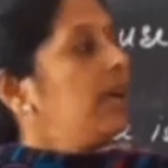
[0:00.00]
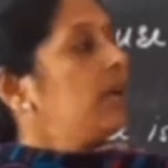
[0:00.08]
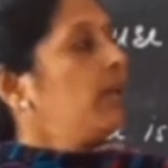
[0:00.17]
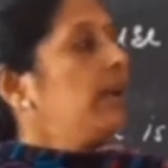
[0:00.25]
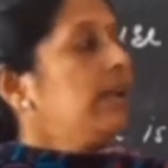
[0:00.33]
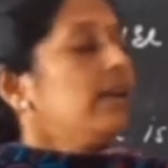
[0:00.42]
it
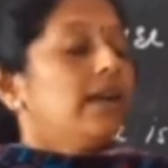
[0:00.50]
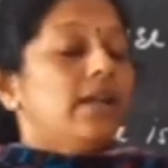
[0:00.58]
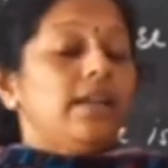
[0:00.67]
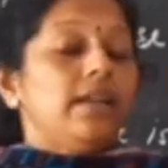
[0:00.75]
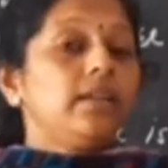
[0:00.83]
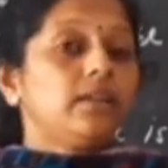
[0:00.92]
will
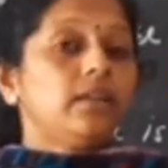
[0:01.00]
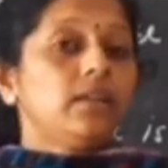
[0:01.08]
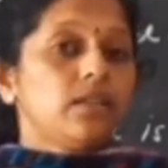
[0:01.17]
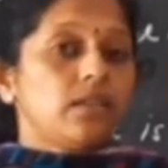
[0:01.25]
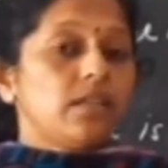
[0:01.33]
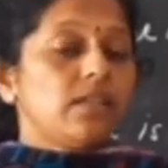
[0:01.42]

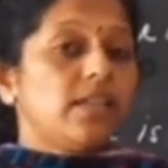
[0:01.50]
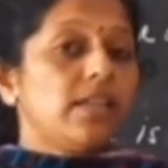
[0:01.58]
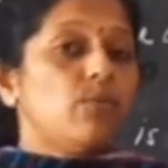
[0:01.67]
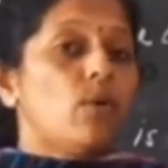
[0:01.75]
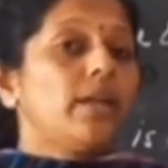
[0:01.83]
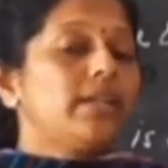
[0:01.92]
increasing the
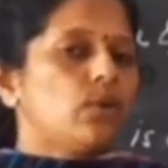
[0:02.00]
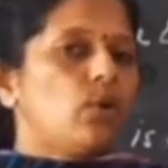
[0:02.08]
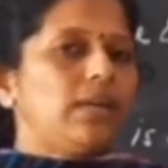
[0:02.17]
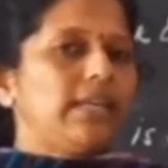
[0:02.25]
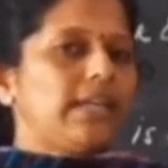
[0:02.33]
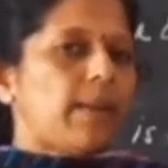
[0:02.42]
water
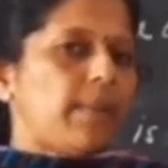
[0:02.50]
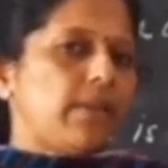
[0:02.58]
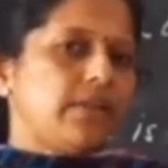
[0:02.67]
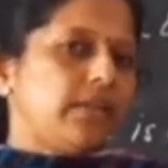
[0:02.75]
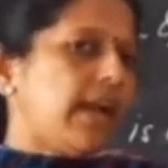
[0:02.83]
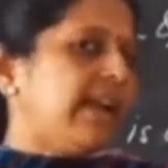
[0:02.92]
holding
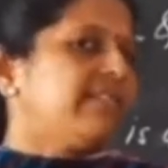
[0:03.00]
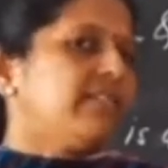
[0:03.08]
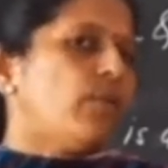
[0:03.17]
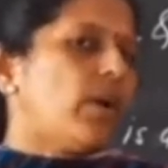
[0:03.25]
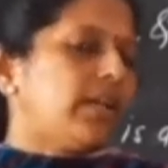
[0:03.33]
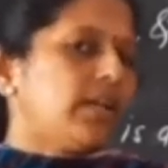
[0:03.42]
capacity, as
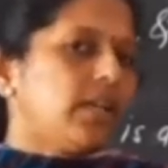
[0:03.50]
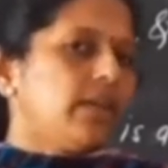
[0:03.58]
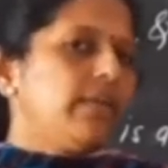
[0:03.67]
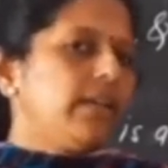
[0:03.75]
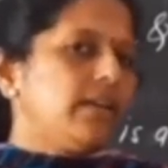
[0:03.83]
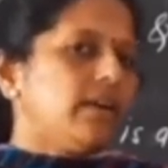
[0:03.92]
water
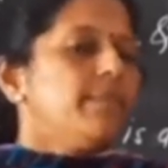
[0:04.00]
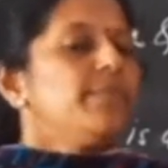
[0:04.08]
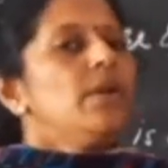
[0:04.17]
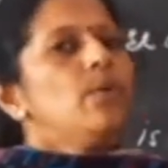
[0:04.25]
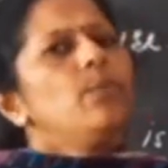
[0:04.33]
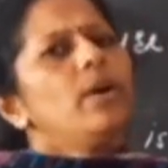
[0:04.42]
giving
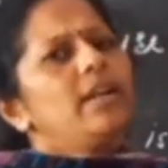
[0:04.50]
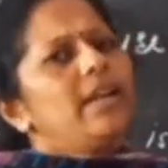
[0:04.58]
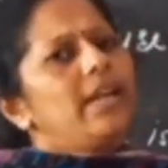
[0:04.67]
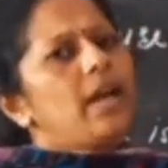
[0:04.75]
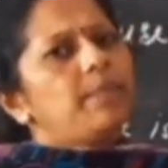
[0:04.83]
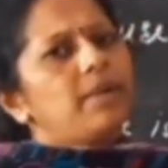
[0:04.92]
one
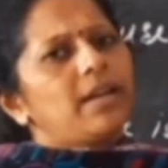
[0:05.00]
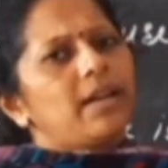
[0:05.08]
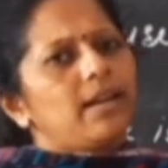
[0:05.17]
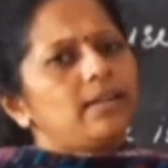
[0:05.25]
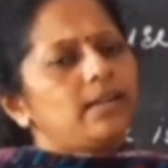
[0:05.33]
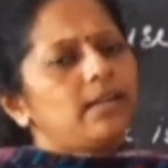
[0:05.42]
day after
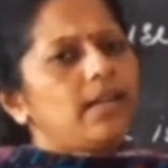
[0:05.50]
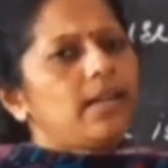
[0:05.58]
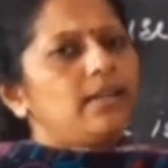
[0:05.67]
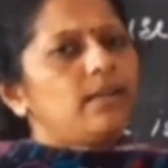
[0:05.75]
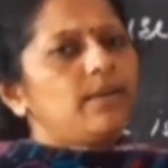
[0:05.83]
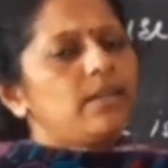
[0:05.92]
another day,
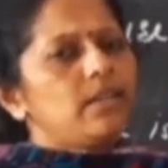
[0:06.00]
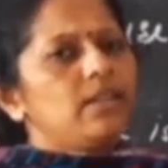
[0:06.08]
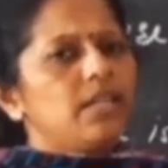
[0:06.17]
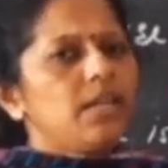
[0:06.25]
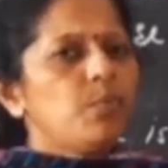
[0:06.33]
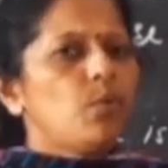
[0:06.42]
otherwise in
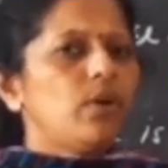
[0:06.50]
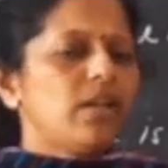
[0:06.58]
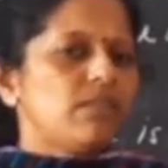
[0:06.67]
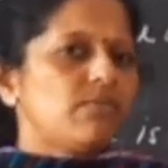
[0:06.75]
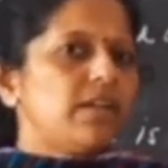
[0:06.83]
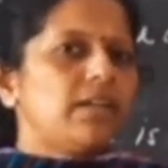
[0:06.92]
3-4
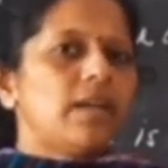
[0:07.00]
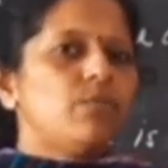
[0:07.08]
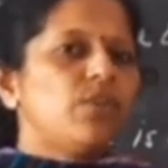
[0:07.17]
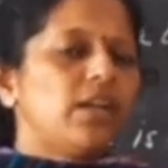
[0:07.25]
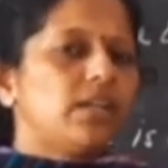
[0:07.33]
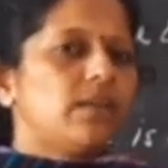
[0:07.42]
days one
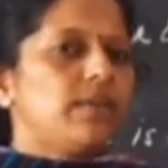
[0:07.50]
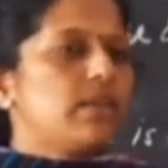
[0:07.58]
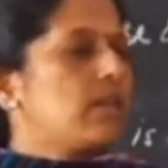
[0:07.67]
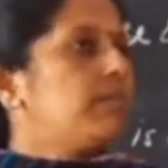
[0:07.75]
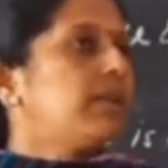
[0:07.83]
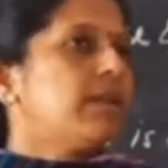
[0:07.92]
time we are giving.
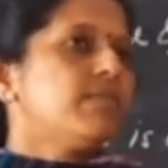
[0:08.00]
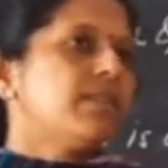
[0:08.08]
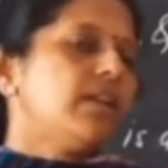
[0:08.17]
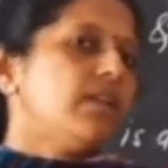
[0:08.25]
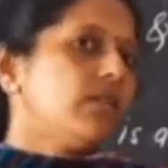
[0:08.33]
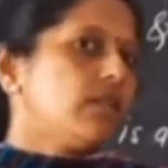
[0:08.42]
Sometimes
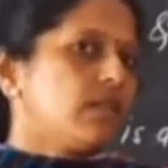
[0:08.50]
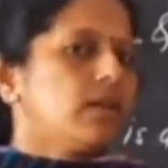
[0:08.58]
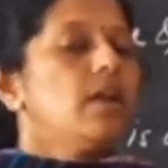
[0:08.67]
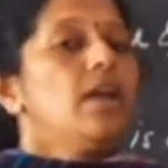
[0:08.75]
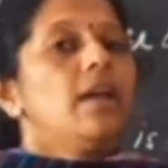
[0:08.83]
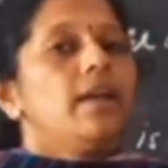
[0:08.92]
rainy
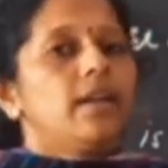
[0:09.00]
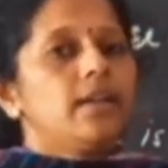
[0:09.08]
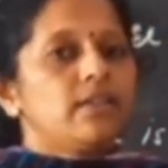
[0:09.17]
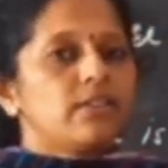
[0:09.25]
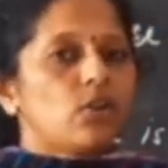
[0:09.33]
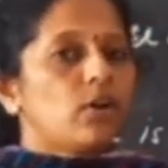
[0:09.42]
season,
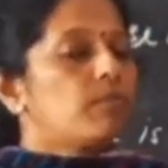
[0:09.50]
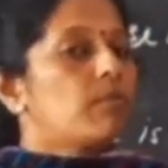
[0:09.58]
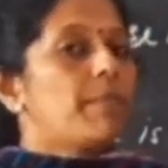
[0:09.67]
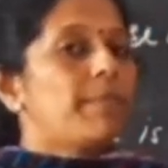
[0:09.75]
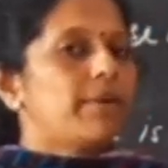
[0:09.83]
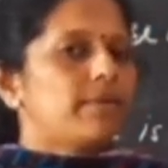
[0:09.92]
rain is not
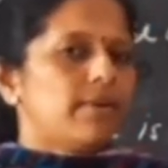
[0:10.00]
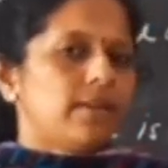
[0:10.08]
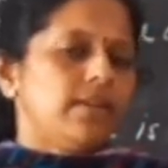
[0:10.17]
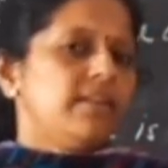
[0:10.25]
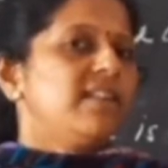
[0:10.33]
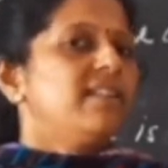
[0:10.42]
proper
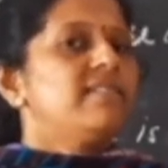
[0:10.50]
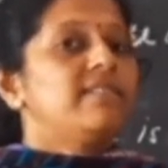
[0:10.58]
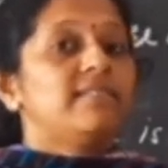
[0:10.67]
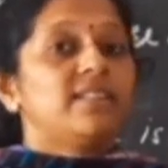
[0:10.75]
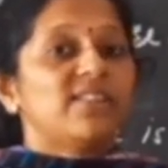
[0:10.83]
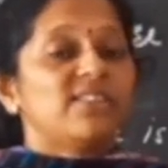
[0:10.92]
one in rainy
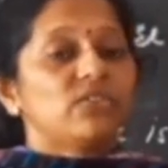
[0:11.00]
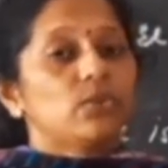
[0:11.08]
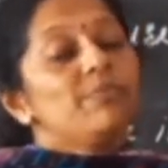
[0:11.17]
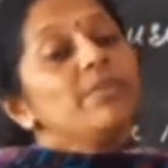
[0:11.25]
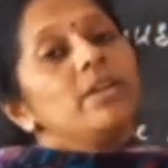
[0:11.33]
season also,